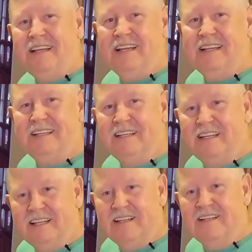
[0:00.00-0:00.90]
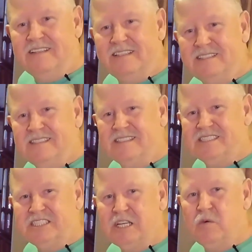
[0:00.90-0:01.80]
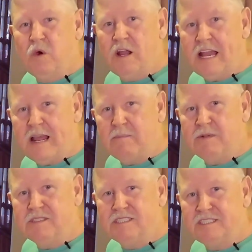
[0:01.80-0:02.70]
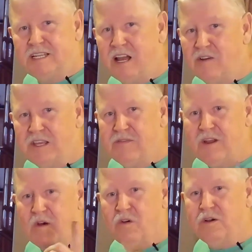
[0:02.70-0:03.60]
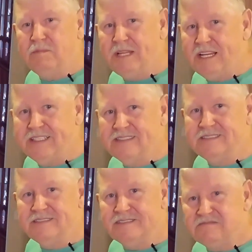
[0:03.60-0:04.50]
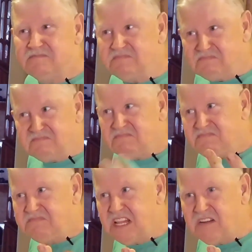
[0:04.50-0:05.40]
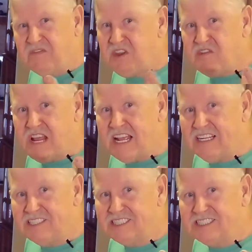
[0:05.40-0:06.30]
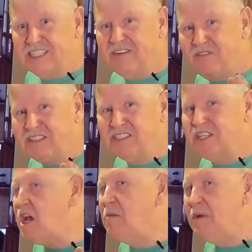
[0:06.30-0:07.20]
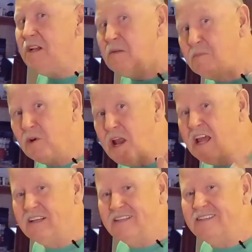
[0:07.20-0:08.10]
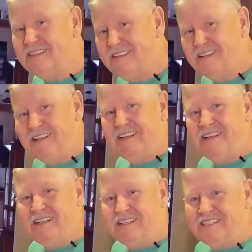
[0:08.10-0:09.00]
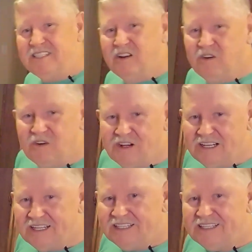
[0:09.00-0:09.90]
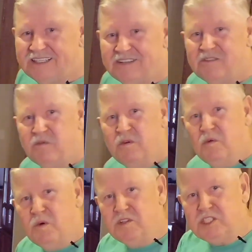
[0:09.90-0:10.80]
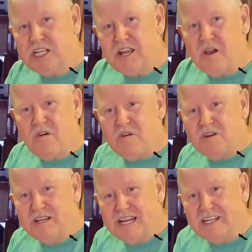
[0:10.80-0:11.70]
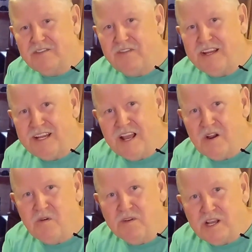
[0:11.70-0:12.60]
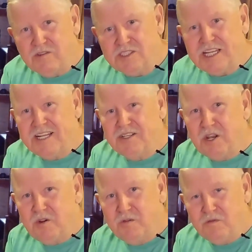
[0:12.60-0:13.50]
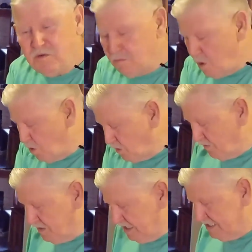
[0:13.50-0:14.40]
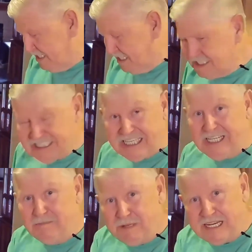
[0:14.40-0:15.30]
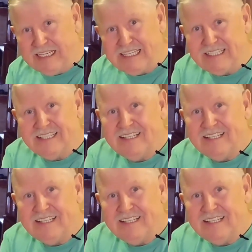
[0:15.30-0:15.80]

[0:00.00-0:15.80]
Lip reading: and see what happens. I'll give y'all an update in a few days to see if it's coming up or not. So we'll see y'all on the next video. Y'all stay tuned for more of these seed planting,